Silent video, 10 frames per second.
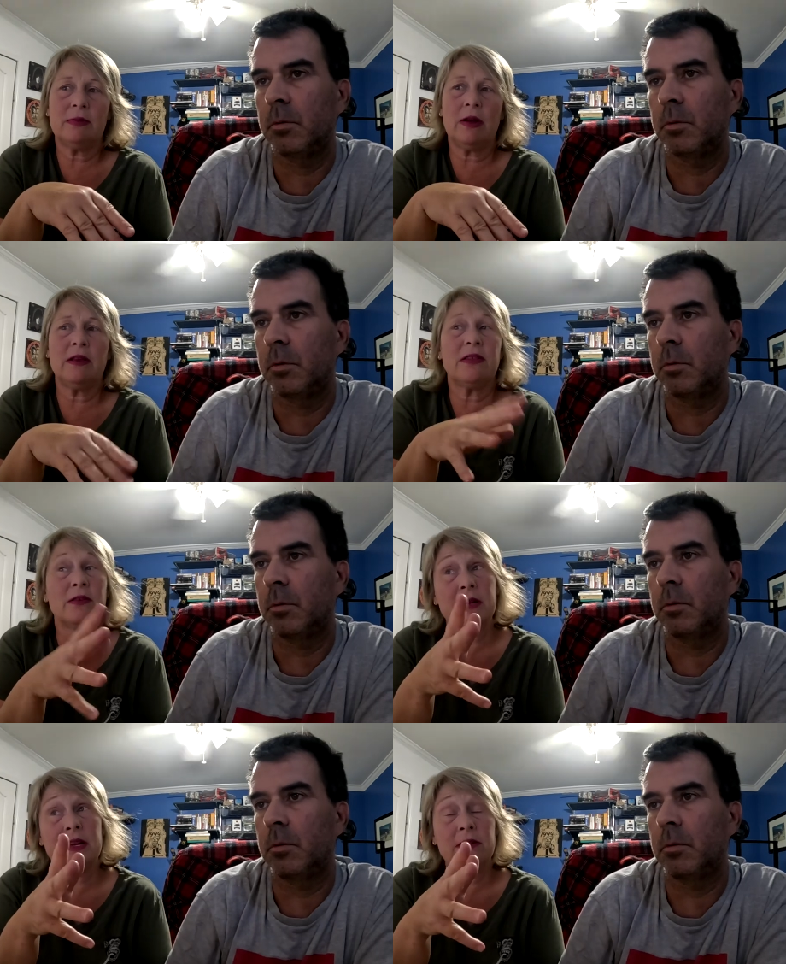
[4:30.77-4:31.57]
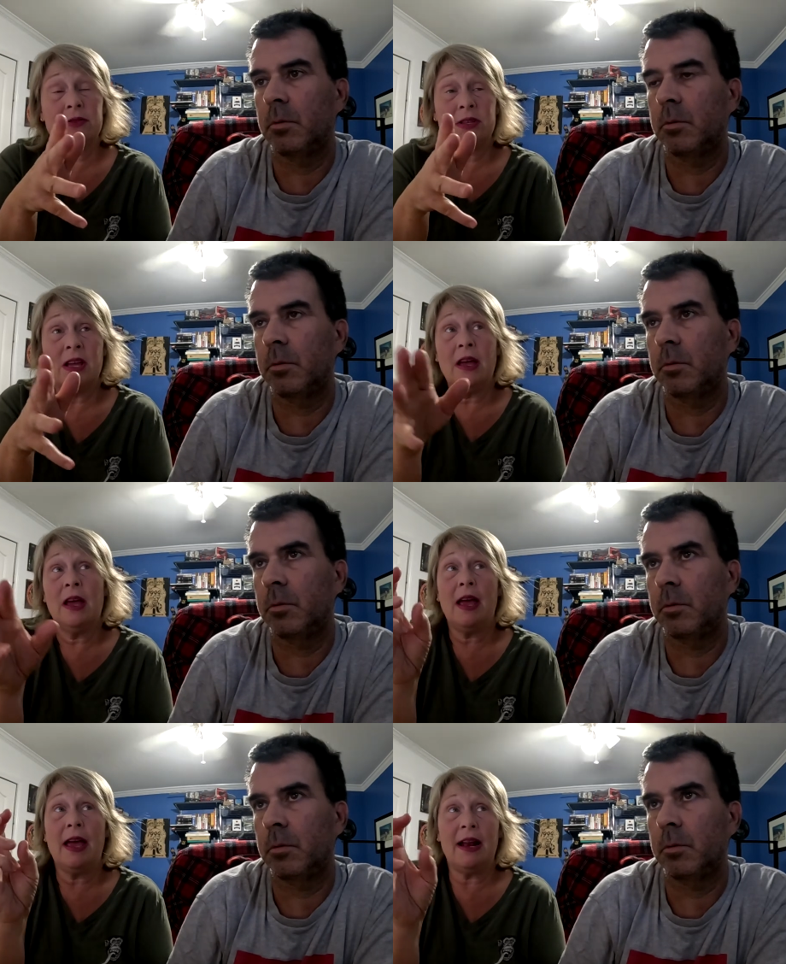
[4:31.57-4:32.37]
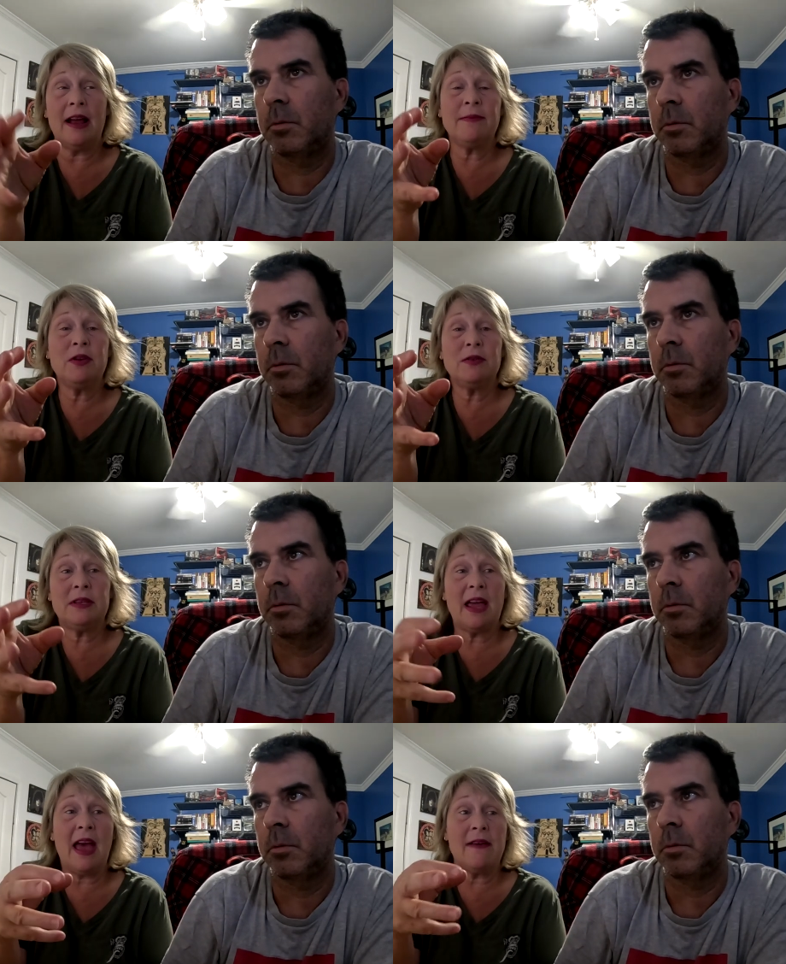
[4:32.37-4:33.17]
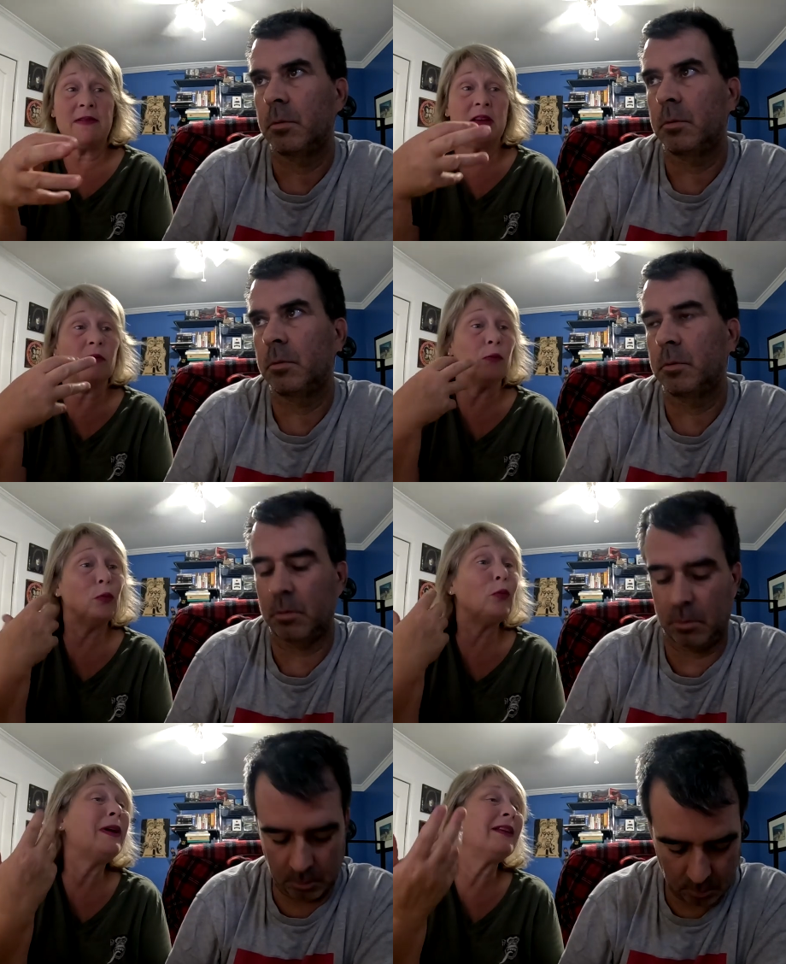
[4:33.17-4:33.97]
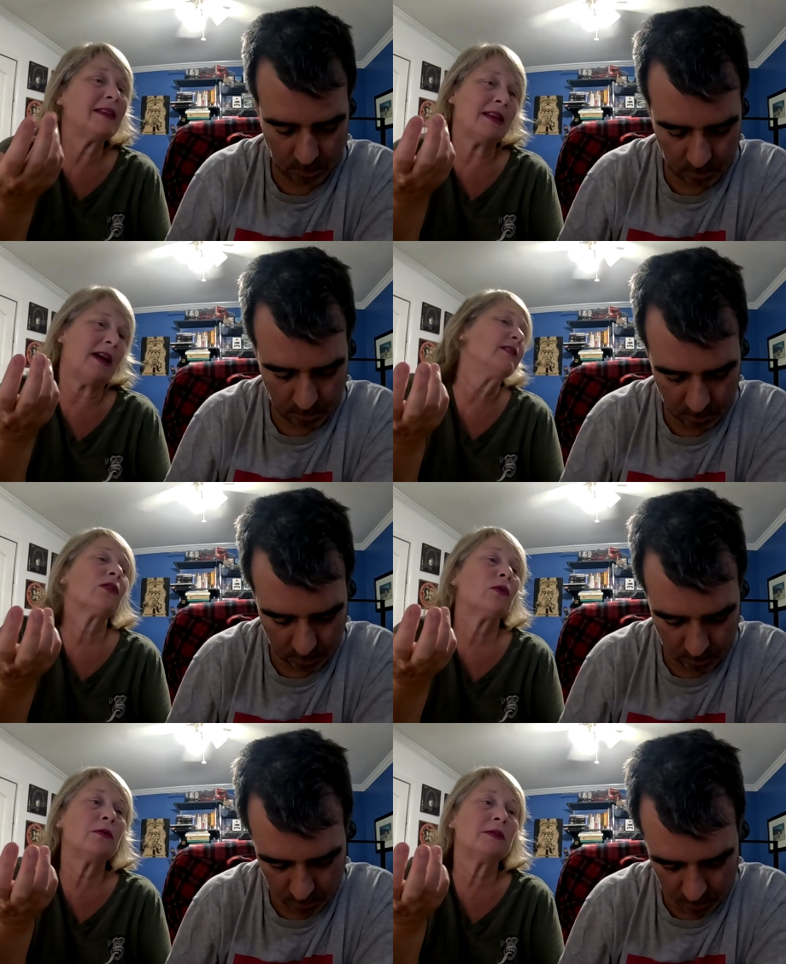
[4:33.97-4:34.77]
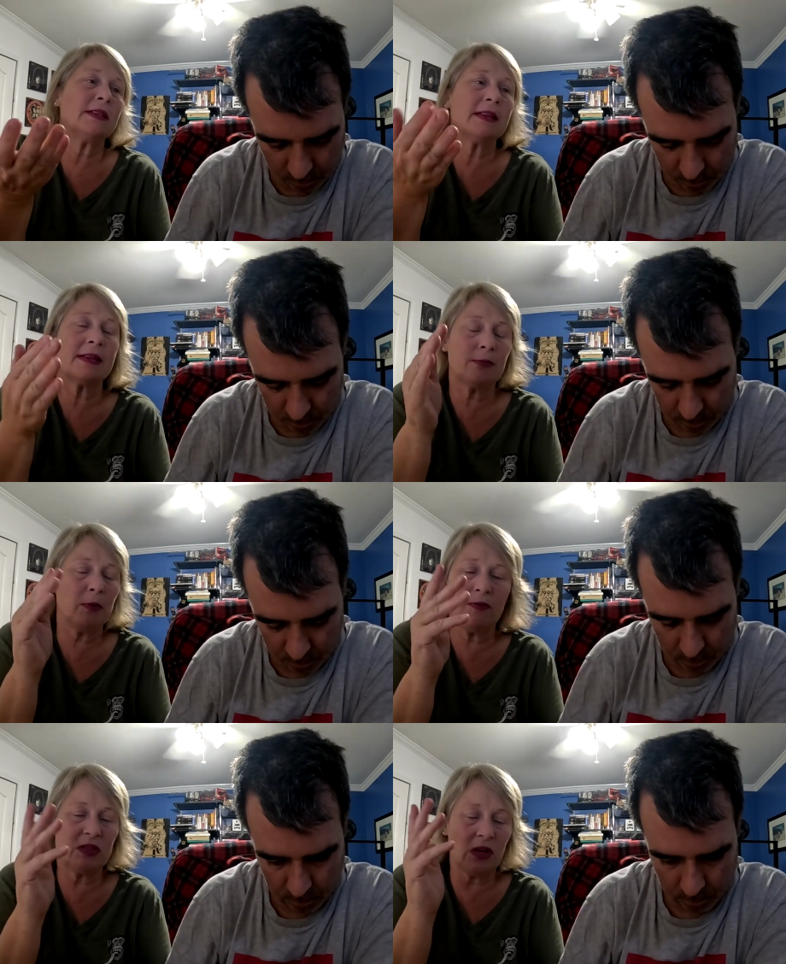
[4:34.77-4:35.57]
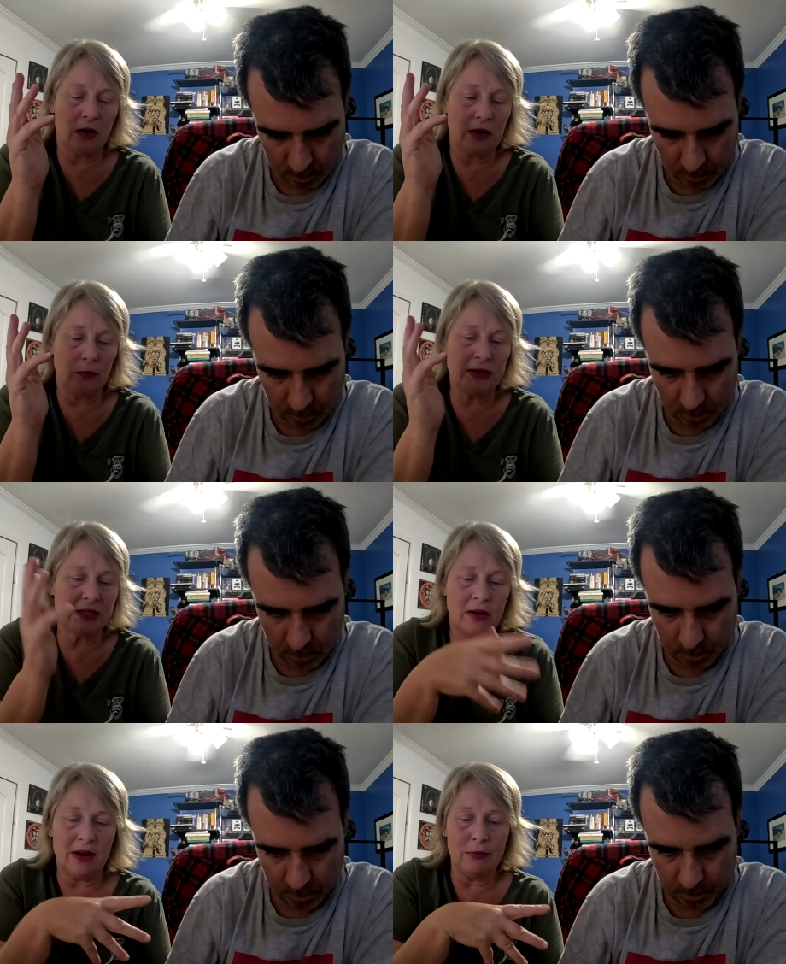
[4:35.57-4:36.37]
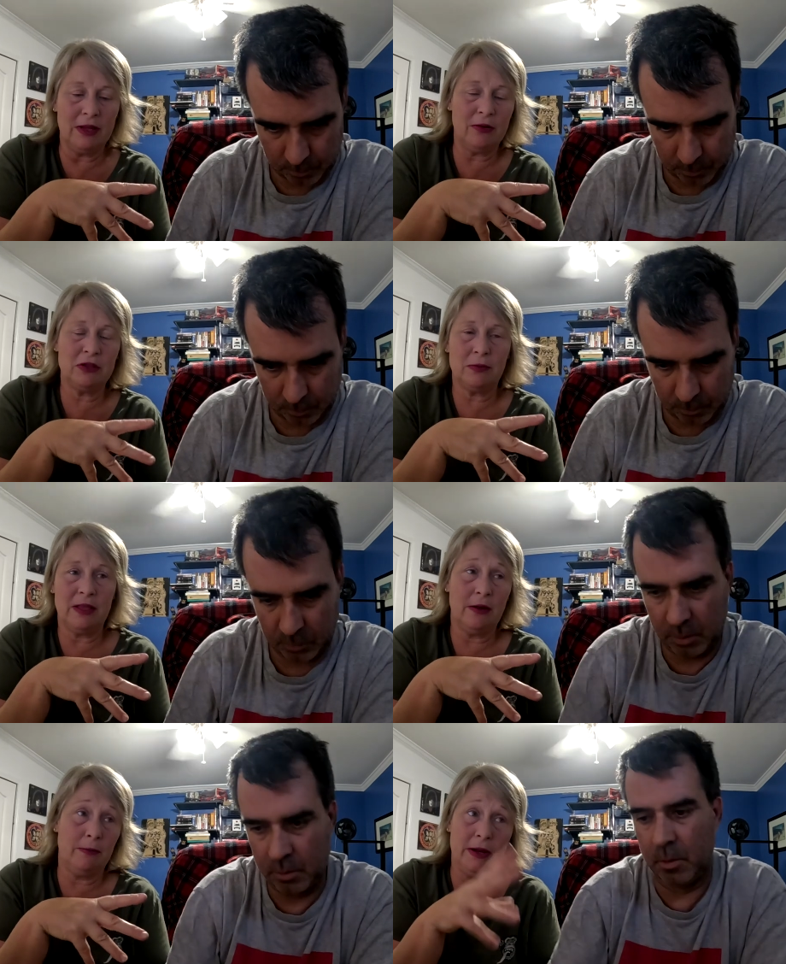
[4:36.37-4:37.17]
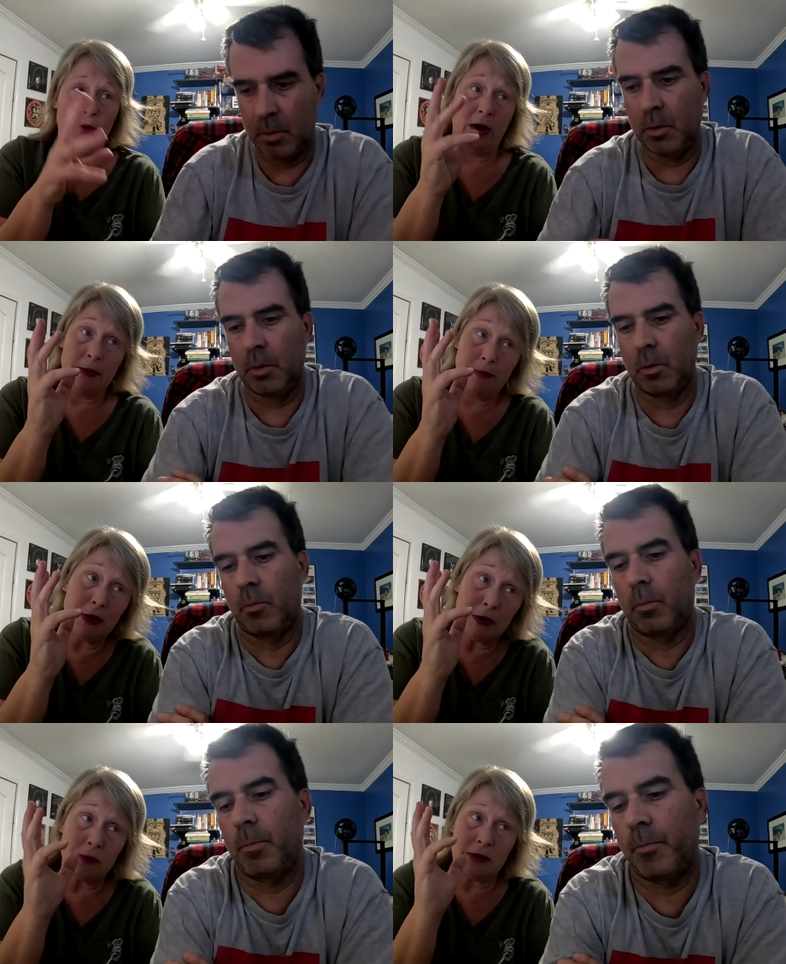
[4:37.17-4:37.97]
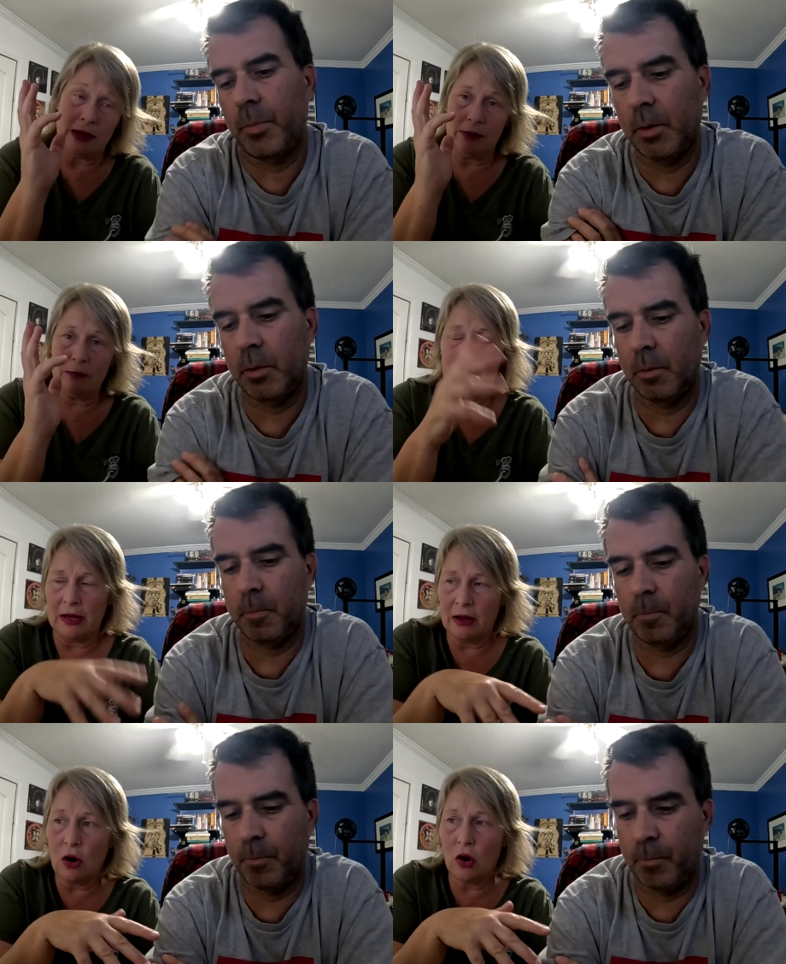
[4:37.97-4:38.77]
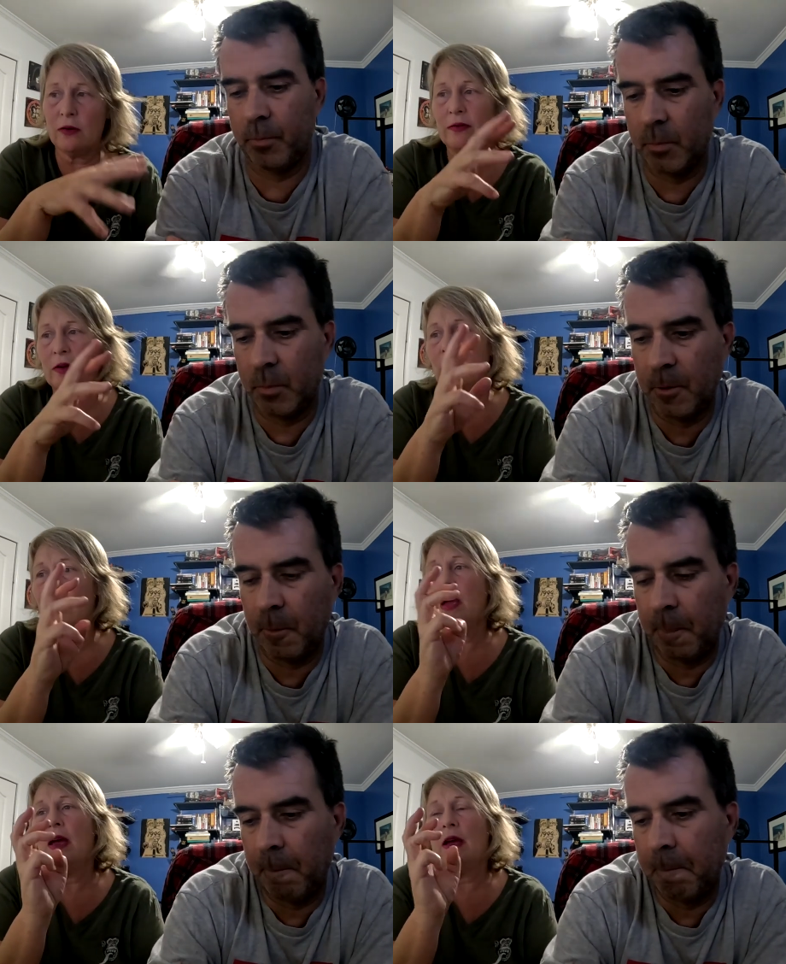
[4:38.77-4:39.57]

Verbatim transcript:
Speaker 1: probably 30 years. And I'm used to having really nice cruises because we've started, we started out when there used to be the big red boat and we went on Carnival